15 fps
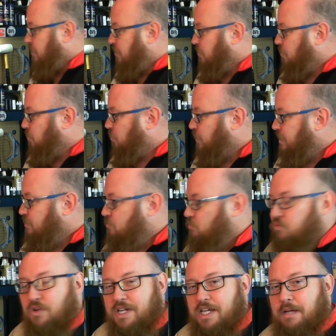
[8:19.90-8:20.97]
we
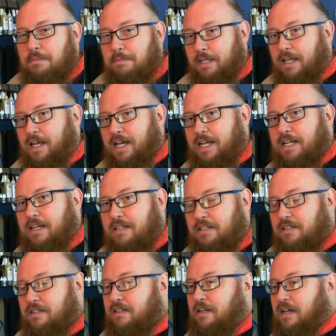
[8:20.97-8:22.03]
reapplied it
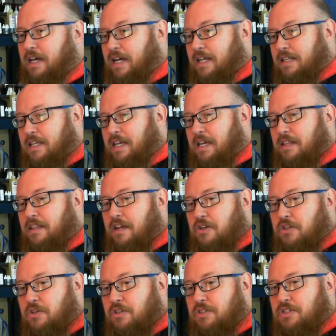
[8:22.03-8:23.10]
at the end there, and you
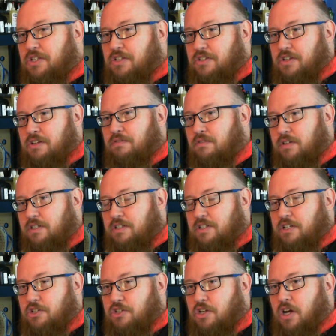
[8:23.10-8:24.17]
could see the difference in
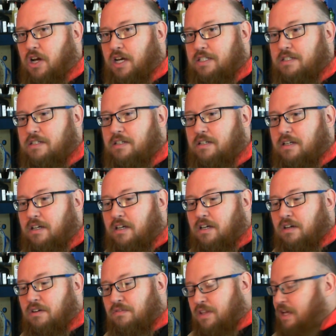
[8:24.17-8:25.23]
shots
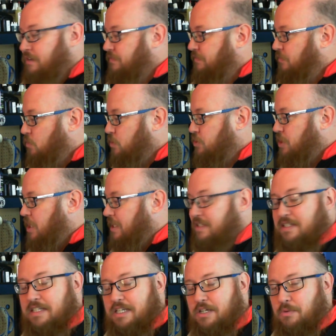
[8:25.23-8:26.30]
for that 4-shot
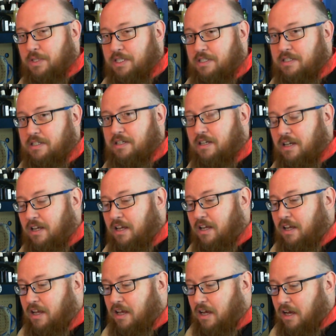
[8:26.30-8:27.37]
sequence.
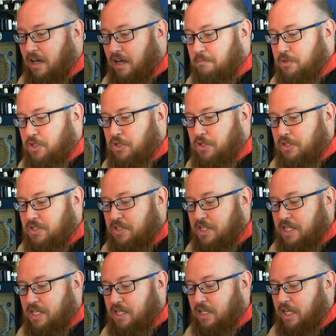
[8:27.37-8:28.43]
So you could
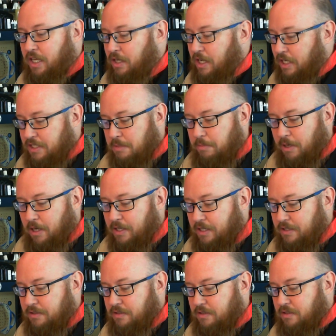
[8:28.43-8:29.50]
see it got to the pocket,
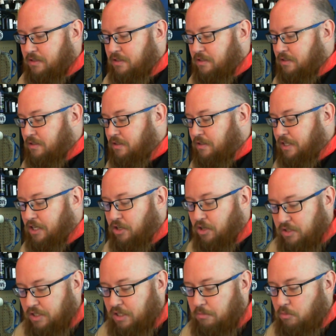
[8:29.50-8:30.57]
then it hooked
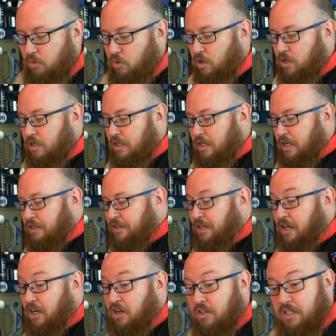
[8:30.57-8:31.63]
a little more, then it
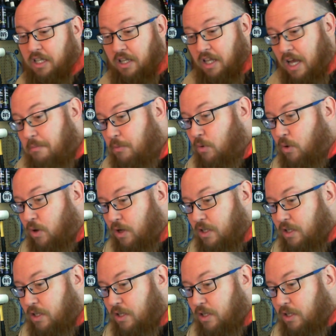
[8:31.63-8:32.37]
hooked a lot more,